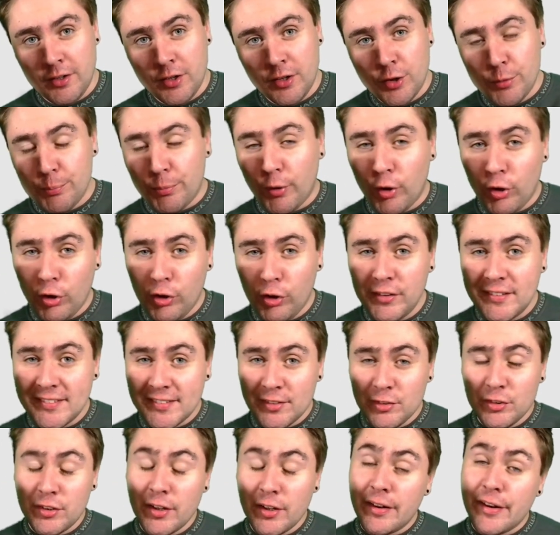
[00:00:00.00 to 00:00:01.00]
but also
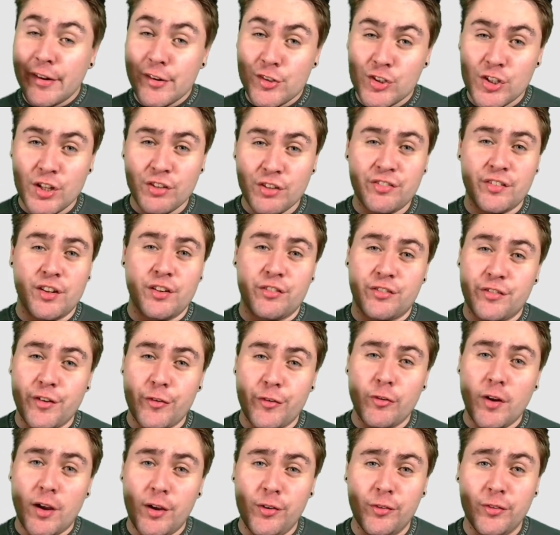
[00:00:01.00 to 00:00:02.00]
the logistics
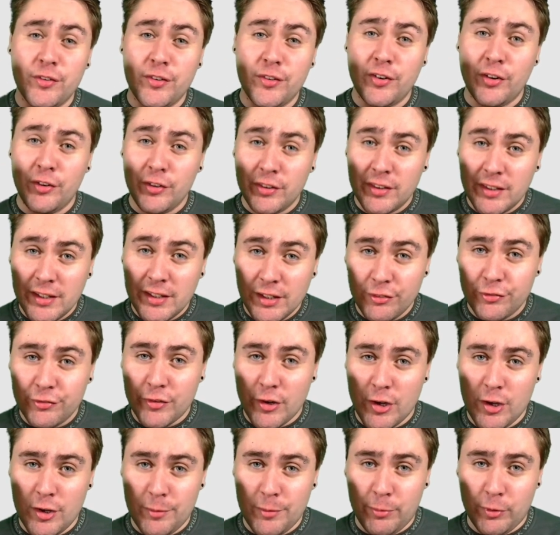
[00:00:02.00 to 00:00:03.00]
around these
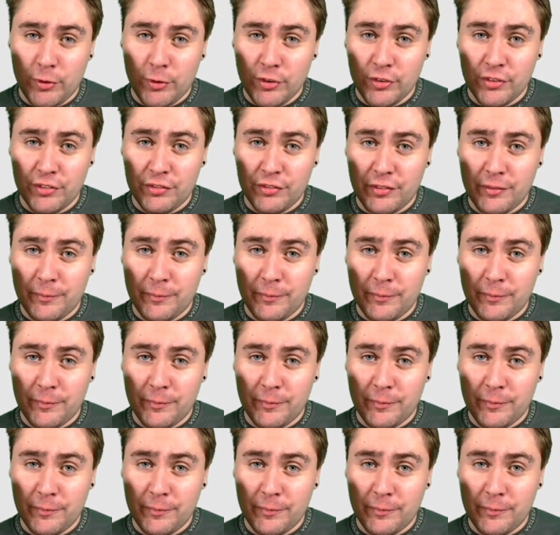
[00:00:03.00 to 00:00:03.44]
vertiports.